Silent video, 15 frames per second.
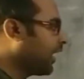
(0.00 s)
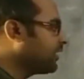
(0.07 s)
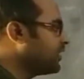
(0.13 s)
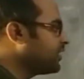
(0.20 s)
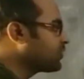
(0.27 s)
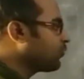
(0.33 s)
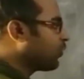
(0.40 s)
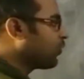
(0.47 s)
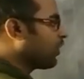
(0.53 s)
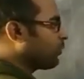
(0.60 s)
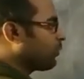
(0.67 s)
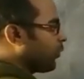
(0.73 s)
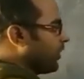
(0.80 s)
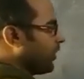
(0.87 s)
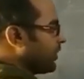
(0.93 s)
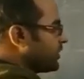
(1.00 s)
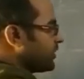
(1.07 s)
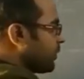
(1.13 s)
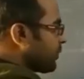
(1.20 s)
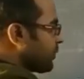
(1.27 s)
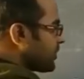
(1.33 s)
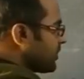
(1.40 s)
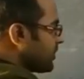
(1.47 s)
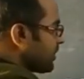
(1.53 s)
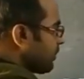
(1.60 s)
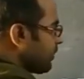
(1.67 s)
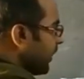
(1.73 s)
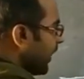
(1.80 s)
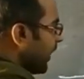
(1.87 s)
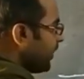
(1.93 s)
And this focal point is
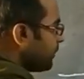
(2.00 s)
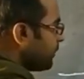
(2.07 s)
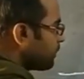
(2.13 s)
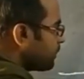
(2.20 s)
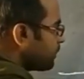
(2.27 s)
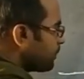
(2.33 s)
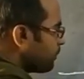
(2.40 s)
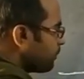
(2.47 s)
represented by